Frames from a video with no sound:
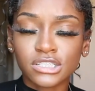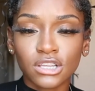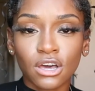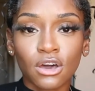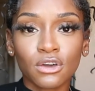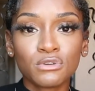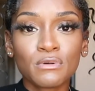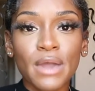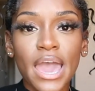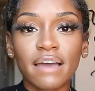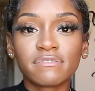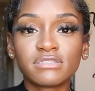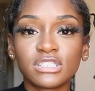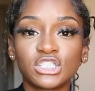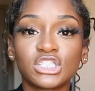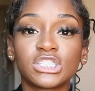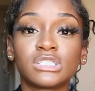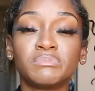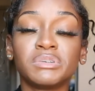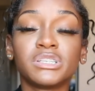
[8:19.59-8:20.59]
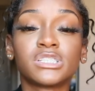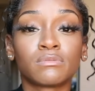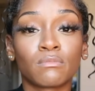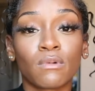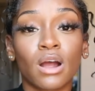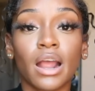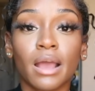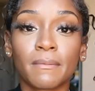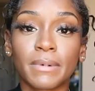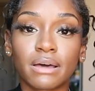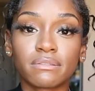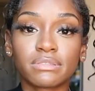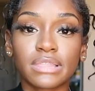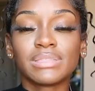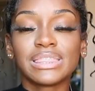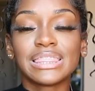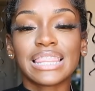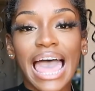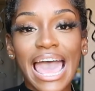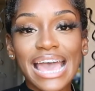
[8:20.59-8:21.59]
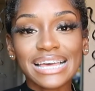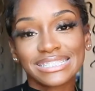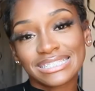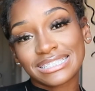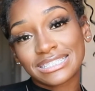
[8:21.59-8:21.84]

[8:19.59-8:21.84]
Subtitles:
So you have to just be smart about that. Last